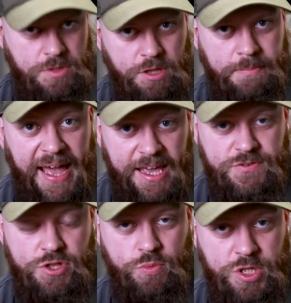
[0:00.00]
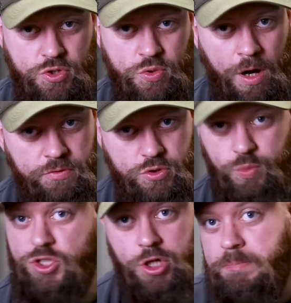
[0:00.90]
to the behavior that we do
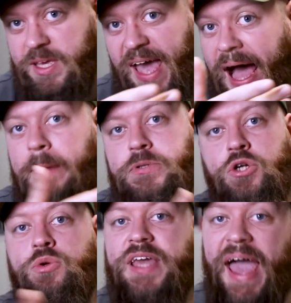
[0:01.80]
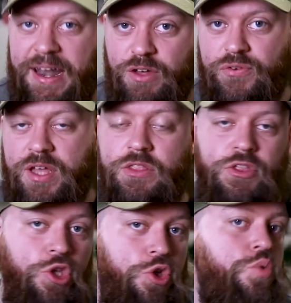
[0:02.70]
want, which can be absolutely anything
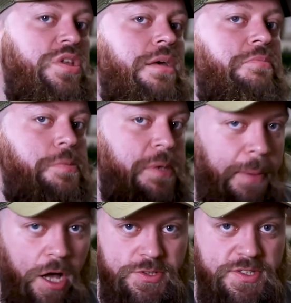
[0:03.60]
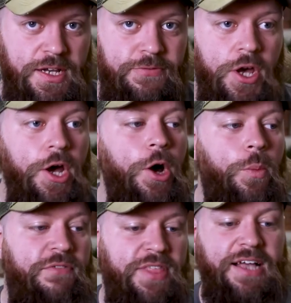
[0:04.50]
that you deem to be positive,
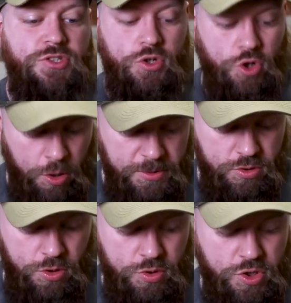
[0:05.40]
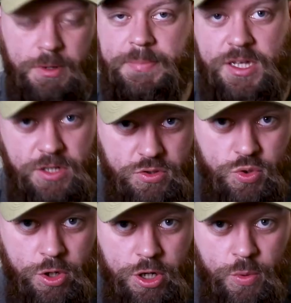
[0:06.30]
whether that's to come and do some
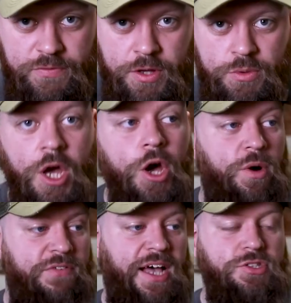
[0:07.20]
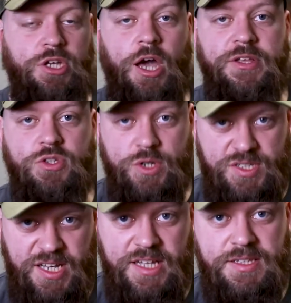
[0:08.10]
obedience work with you, whether that's to go into a
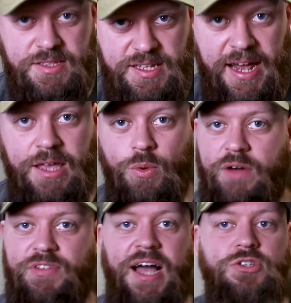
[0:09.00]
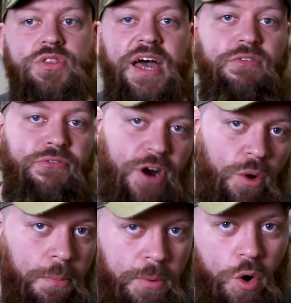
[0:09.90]
sit and stay, whether that's you then
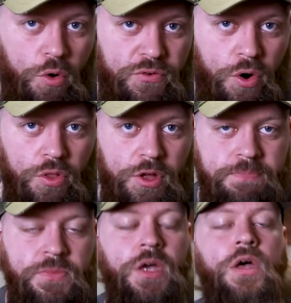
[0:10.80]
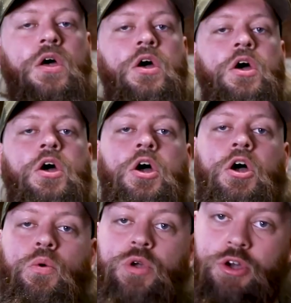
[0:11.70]
throw a ball for them.
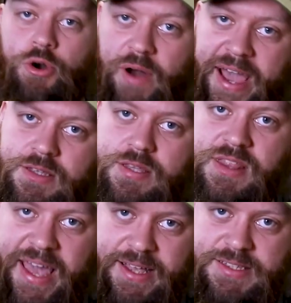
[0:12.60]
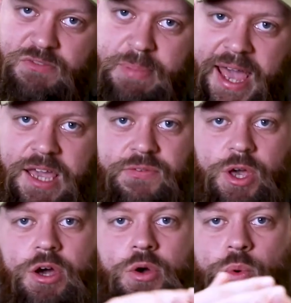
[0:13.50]
We correct the negative behavior,